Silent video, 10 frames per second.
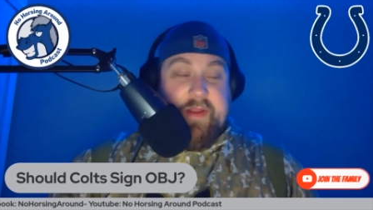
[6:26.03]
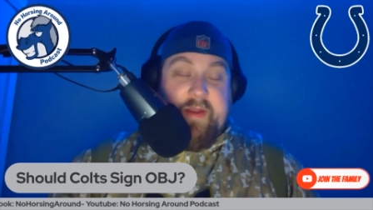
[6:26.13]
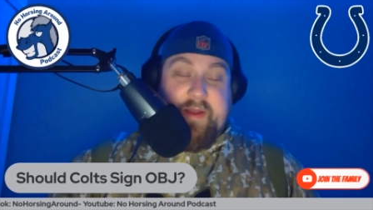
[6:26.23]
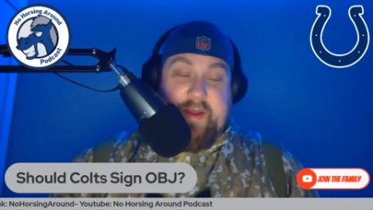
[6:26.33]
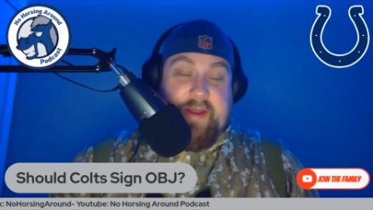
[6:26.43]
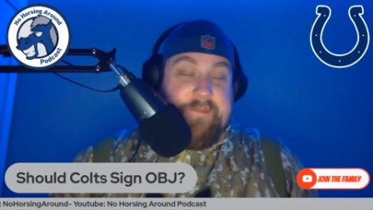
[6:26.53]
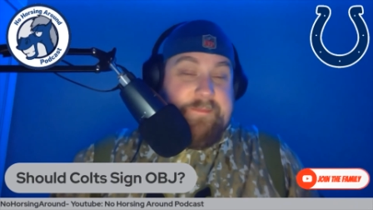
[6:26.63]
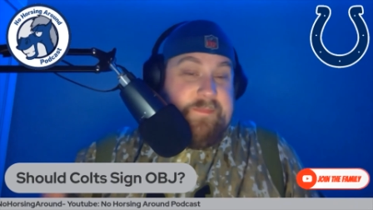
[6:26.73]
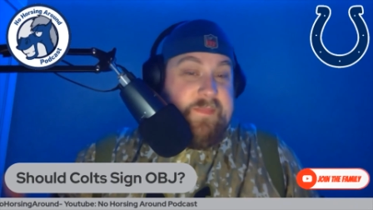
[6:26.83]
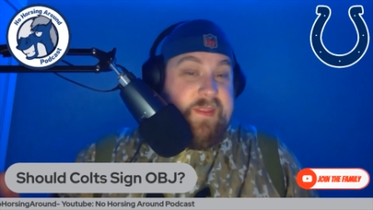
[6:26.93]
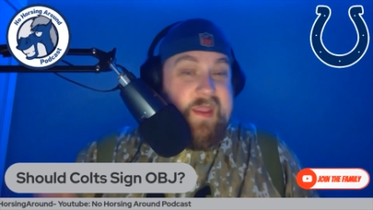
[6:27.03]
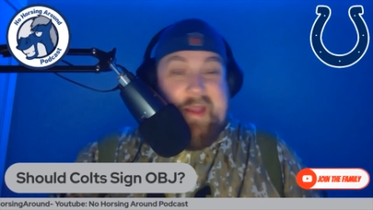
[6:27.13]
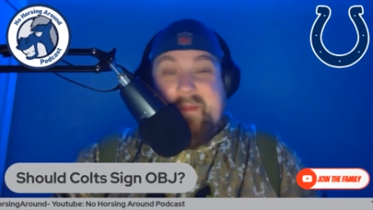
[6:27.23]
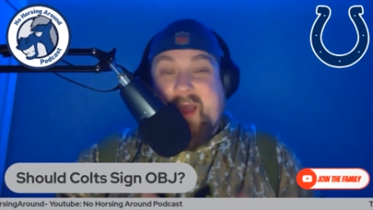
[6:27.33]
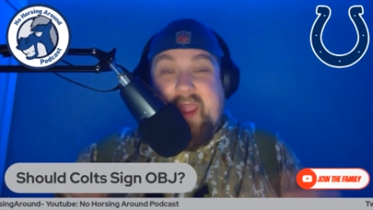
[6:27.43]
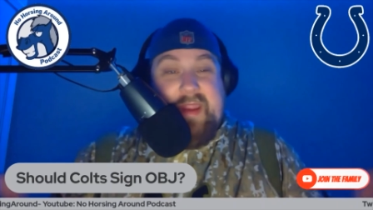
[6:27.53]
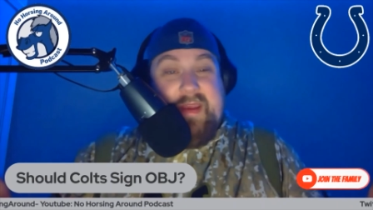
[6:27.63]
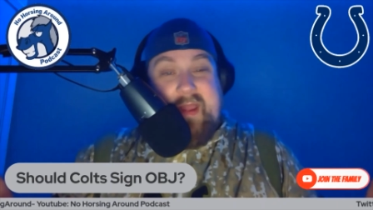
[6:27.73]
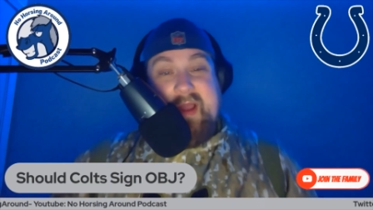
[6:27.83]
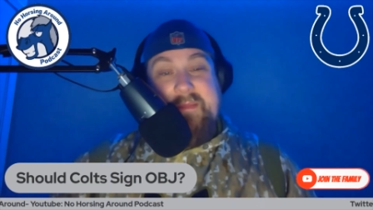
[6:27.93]
Uh, I might,
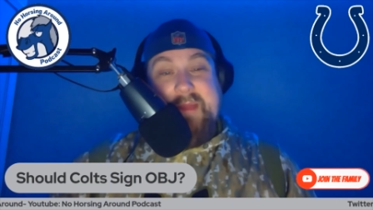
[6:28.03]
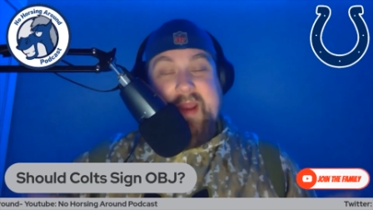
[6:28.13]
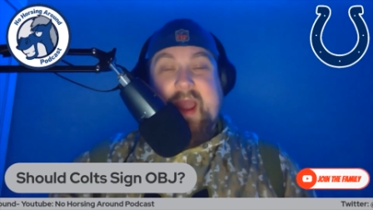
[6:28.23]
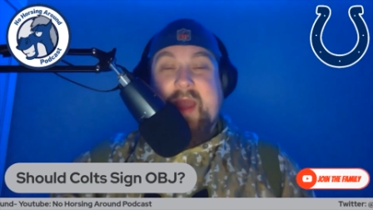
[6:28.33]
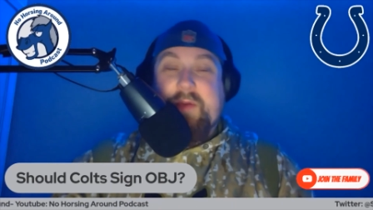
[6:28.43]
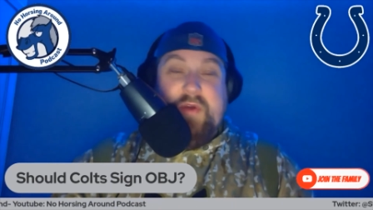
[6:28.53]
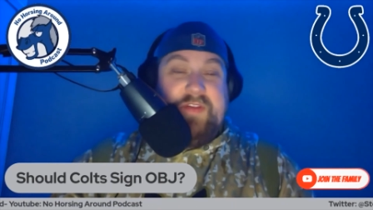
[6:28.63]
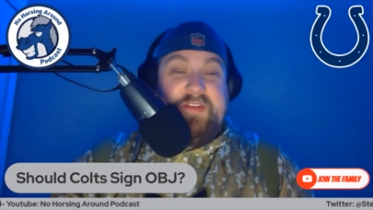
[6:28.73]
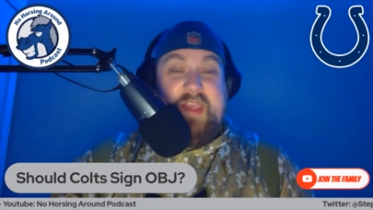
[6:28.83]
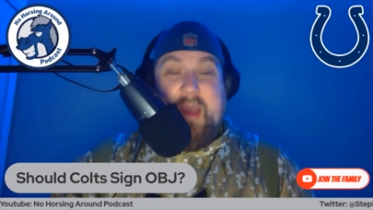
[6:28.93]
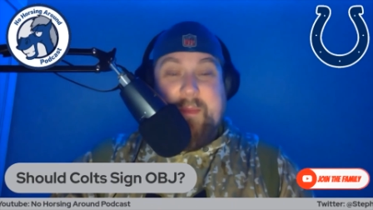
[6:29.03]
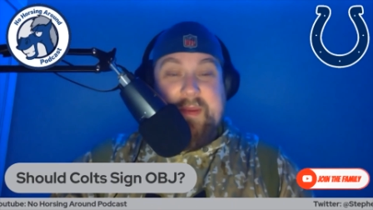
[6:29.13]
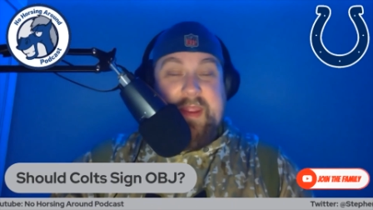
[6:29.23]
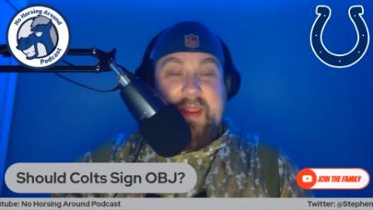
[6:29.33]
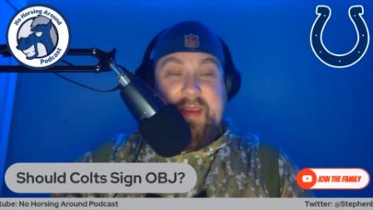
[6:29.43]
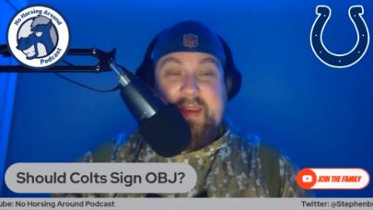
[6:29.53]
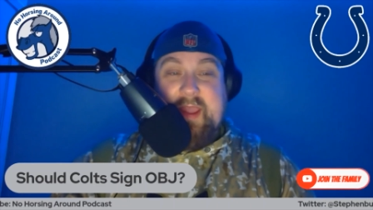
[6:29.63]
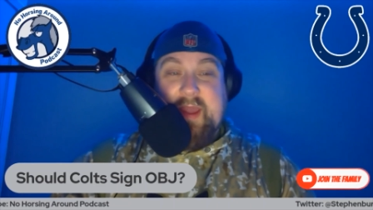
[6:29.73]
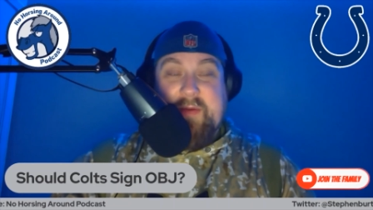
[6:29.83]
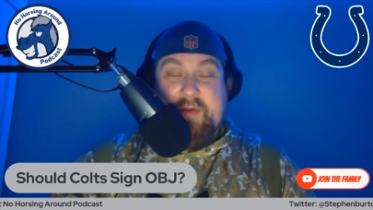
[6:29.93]
I might. I don't know if he's coming to Indy.
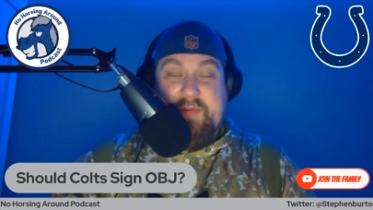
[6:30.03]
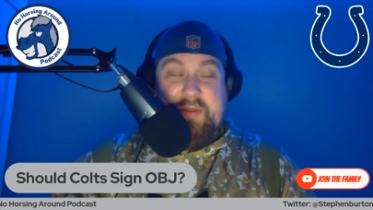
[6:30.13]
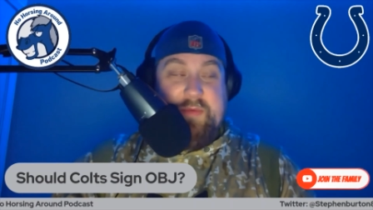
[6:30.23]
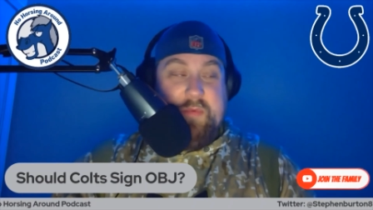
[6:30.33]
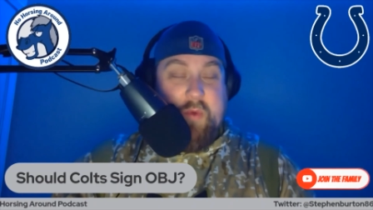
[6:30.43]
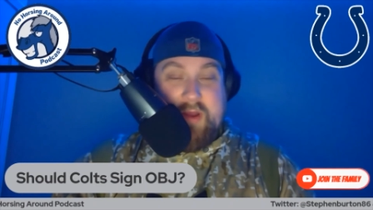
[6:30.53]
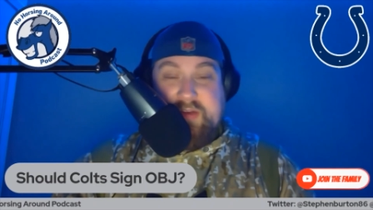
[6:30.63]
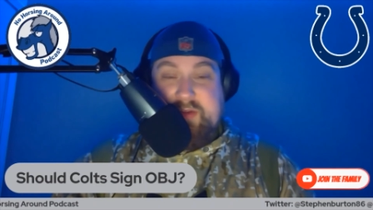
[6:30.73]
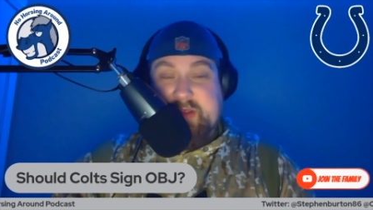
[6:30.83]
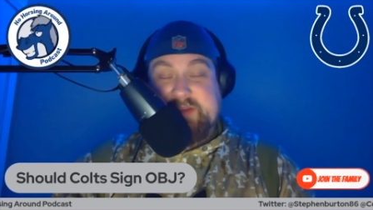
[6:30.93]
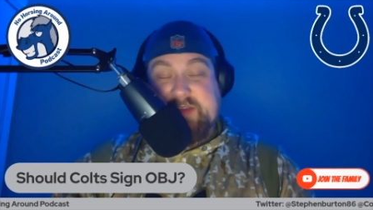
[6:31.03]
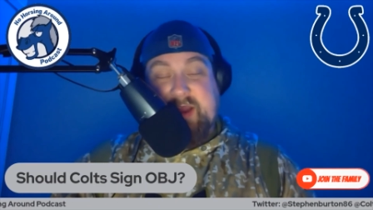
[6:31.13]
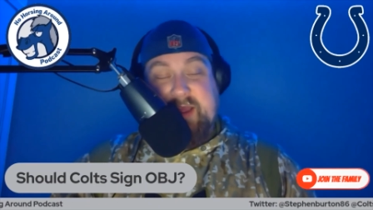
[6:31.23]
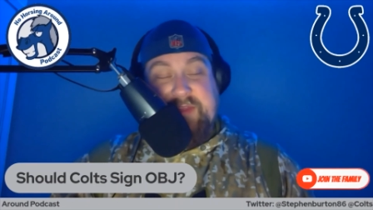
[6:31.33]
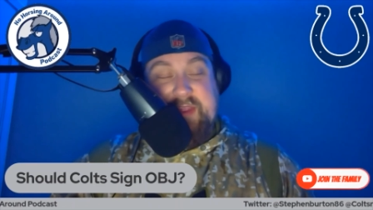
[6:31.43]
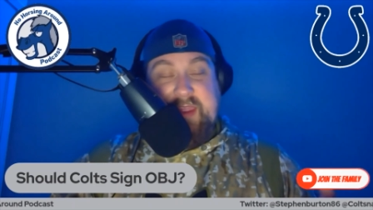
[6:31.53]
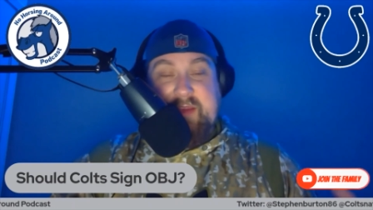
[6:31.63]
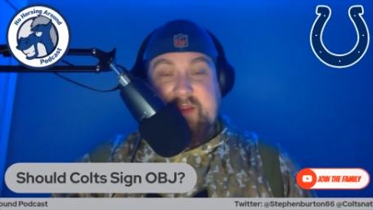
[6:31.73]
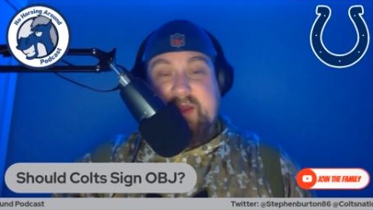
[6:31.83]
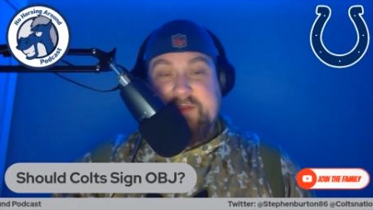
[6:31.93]
I don't know if he would want to. Like I said, I think he
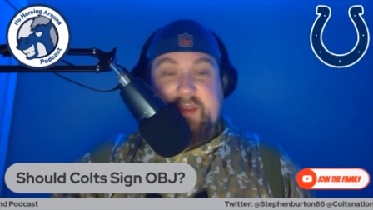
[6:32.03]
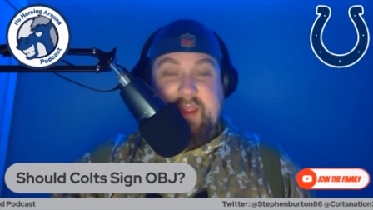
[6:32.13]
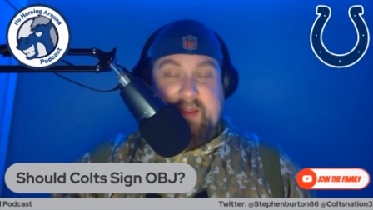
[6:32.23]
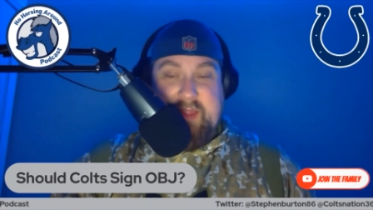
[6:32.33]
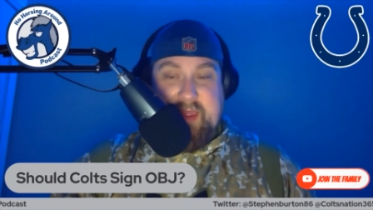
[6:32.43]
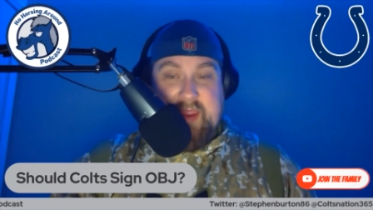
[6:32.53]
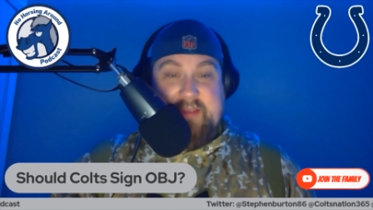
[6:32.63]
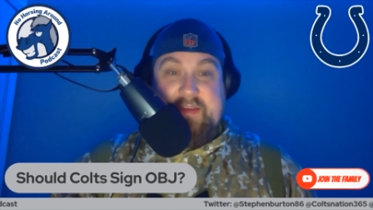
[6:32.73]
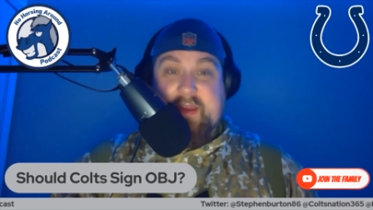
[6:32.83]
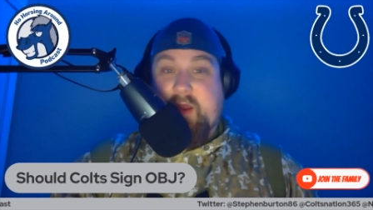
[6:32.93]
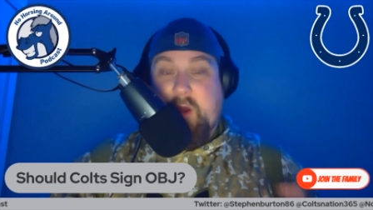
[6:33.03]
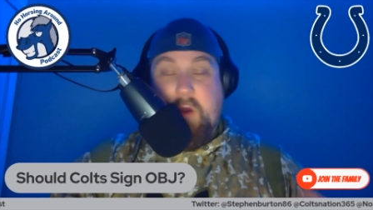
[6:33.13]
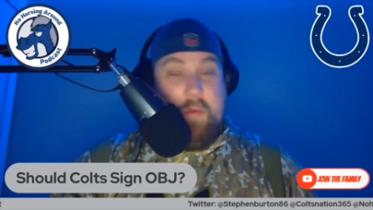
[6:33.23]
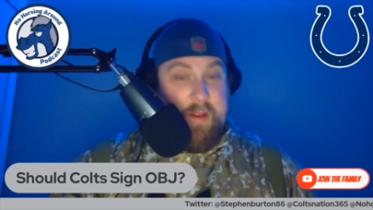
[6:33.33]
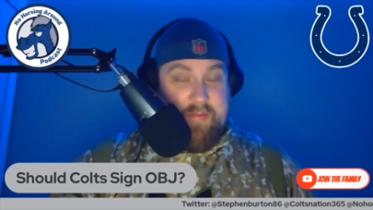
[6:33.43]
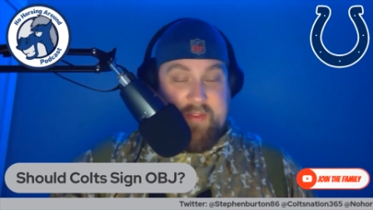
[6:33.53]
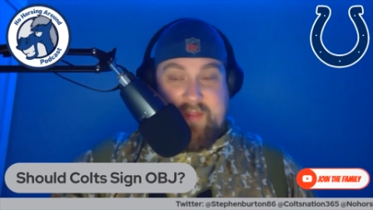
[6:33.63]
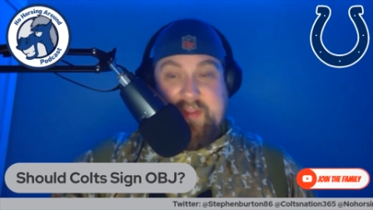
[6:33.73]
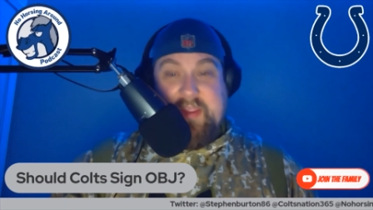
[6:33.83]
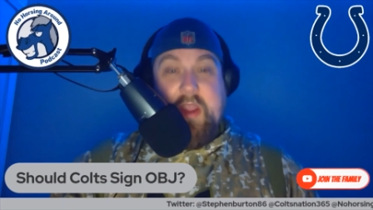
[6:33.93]
loves LA. He's got a home out there. I
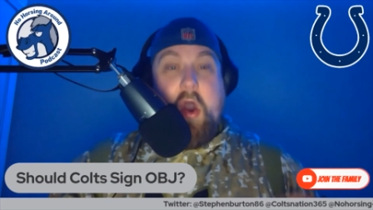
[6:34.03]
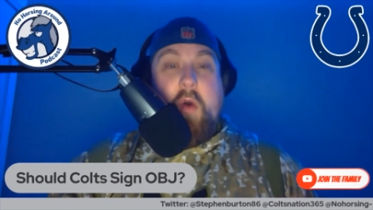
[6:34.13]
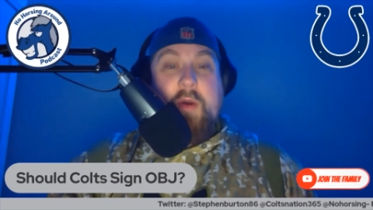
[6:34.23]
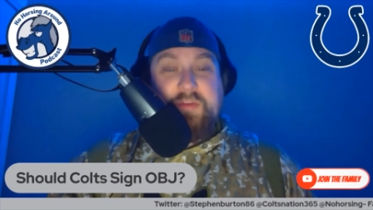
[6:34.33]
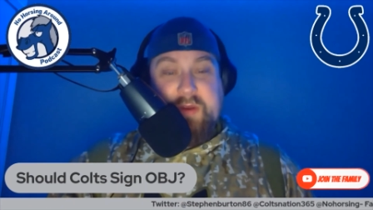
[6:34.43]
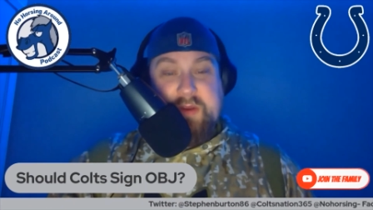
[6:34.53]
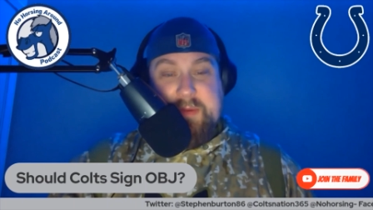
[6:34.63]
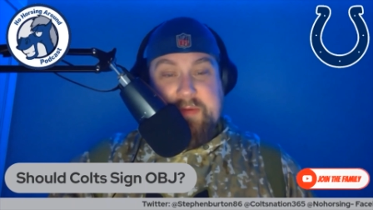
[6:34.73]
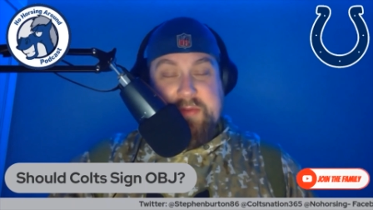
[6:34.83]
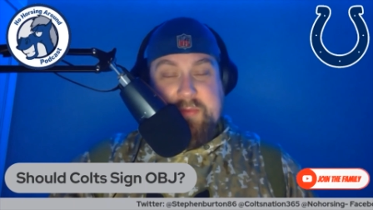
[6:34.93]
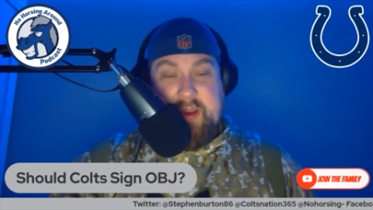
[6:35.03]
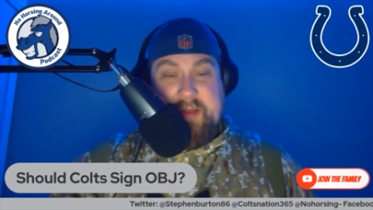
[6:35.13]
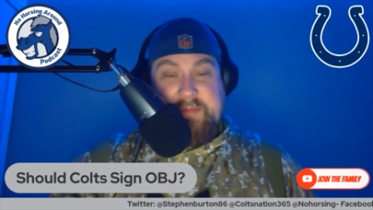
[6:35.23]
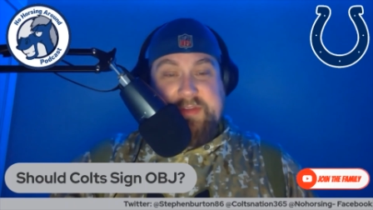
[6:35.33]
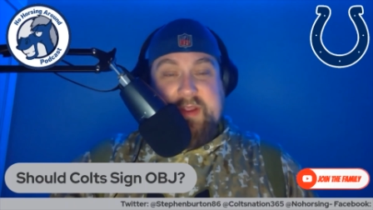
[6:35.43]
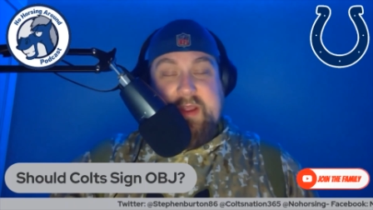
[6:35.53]
think he always wanted to be with the Rams.